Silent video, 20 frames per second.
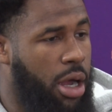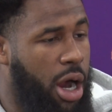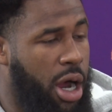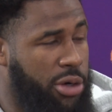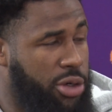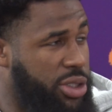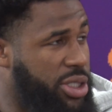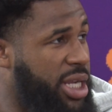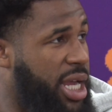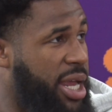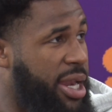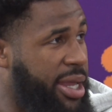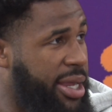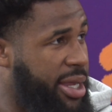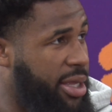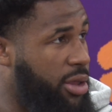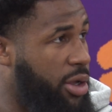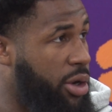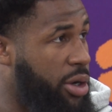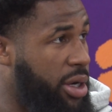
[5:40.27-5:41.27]

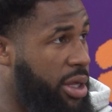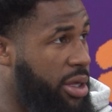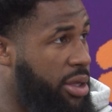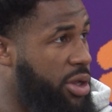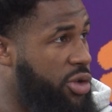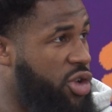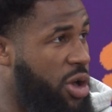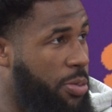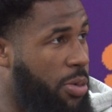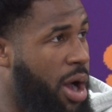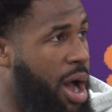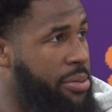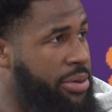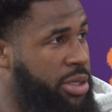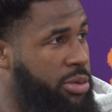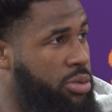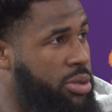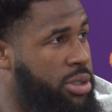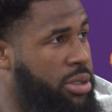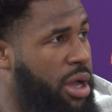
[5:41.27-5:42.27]
understanding and learning the triple
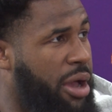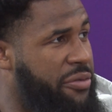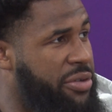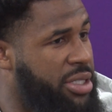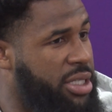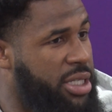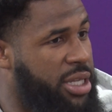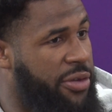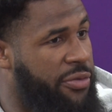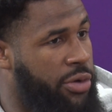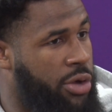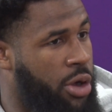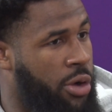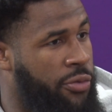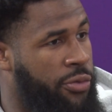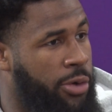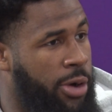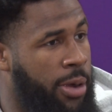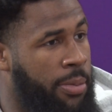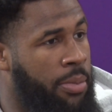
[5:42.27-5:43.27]
option was obviously
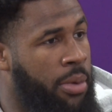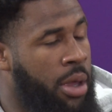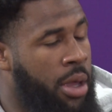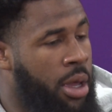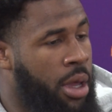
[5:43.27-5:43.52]
difficult for him,